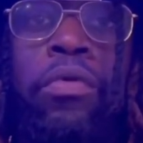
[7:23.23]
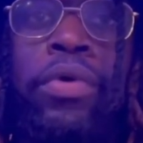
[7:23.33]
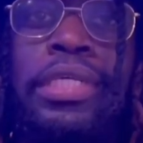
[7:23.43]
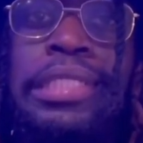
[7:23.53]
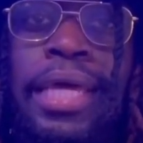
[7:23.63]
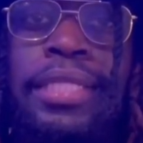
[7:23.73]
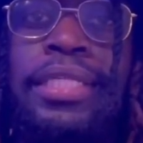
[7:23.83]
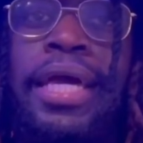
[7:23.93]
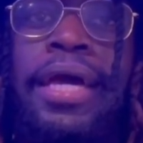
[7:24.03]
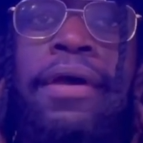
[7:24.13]
what it's like
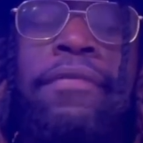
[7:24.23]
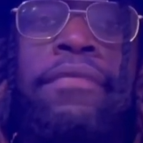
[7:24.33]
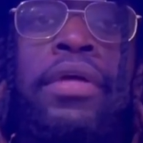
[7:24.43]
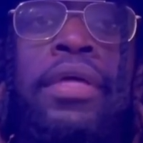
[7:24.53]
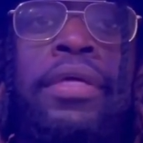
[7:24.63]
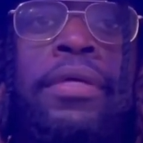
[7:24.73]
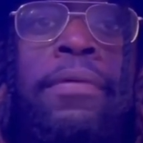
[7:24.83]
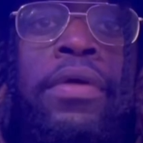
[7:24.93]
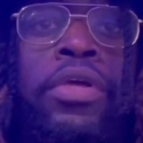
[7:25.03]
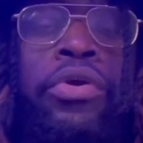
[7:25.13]
to have
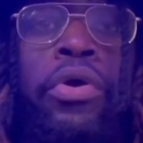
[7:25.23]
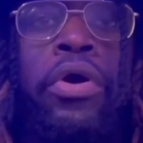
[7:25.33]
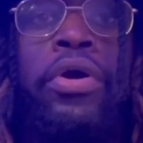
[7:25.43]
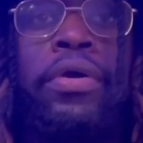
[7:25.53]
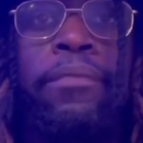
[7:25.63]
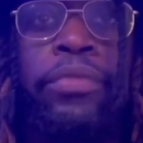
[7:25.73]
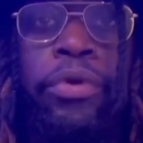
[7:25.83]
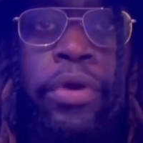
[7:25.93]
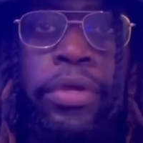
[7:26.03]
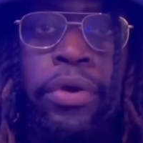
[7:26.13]
your heart,
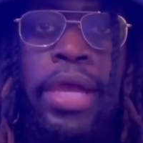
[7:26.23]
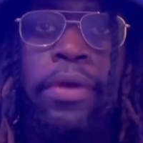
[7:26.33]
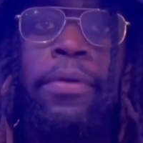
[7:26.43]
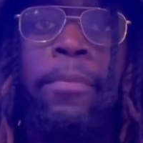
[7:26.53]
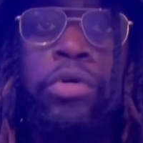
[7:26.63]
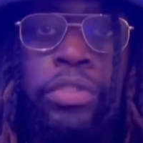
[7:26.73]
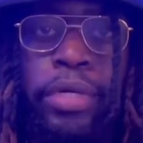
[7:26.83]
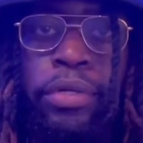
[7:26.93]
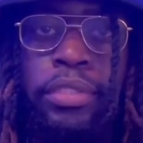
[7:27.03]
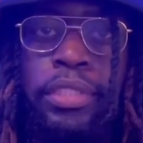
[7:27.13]
your
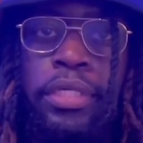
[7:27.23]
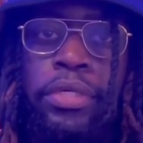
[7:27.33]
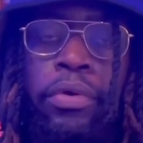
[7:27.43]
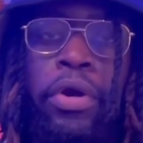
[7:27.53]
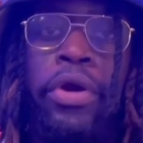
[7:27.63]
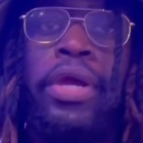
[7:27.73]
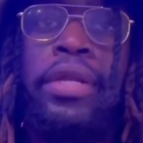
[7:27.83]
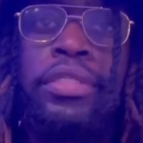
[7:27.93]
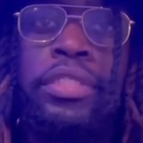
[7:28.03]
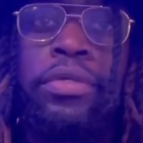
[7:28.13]
emotional energy, your heart
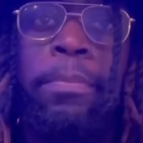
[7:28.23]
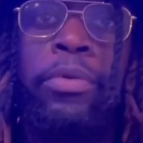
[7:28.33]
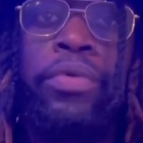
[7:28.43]
energy, your moon